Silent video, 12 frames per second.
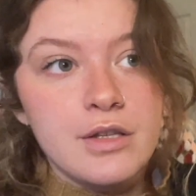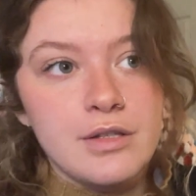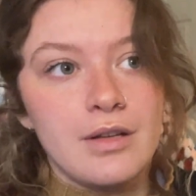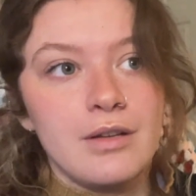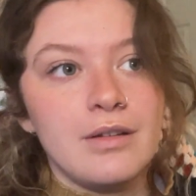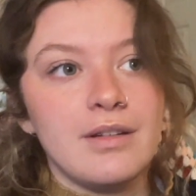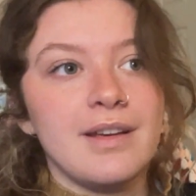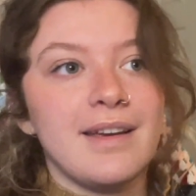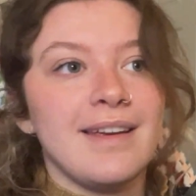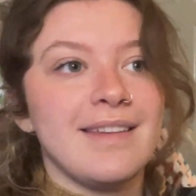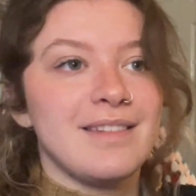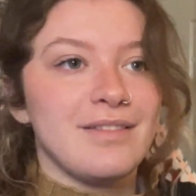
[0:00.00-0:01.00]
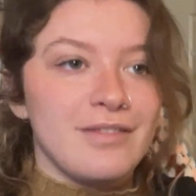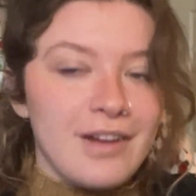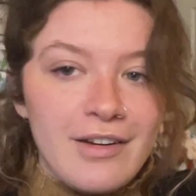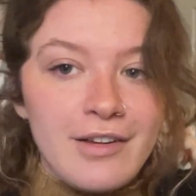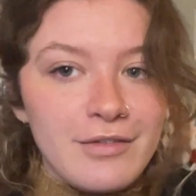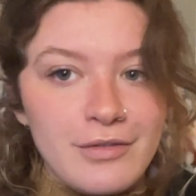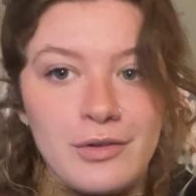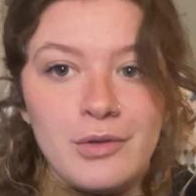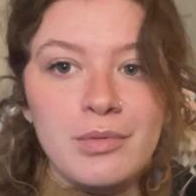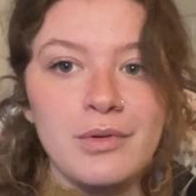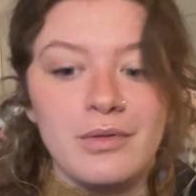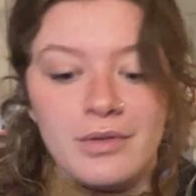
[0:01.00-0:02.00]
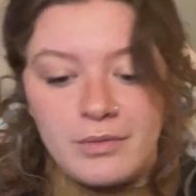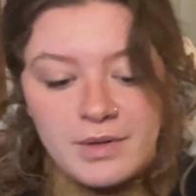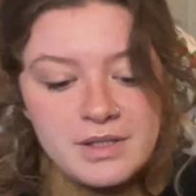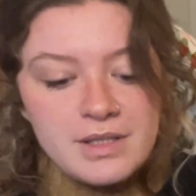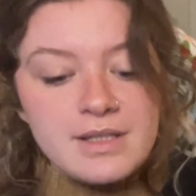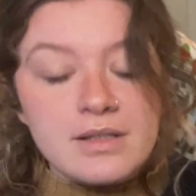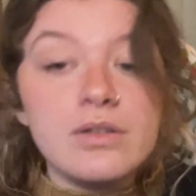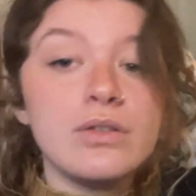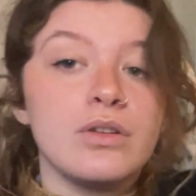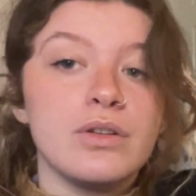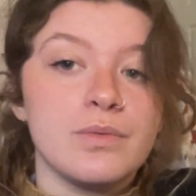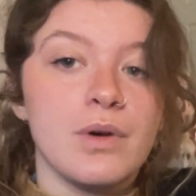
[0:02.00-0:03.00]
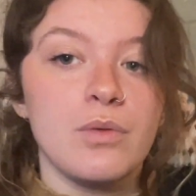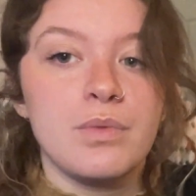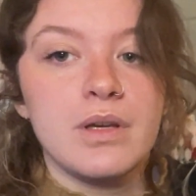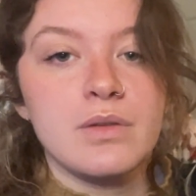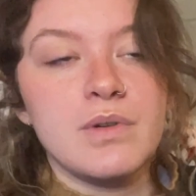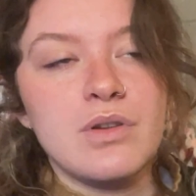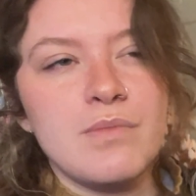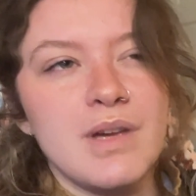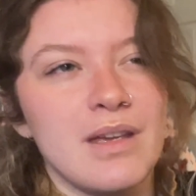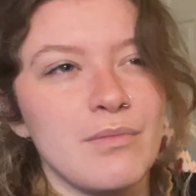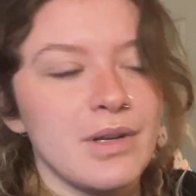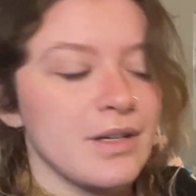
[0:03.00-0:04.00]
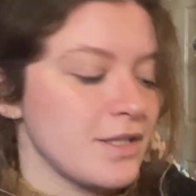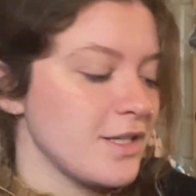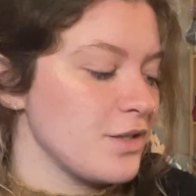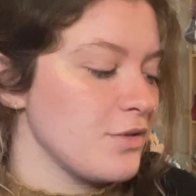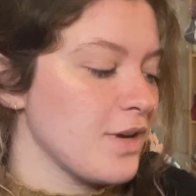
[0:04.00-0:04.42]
So it's very affordable, which is good as well, because when you're making plushies, you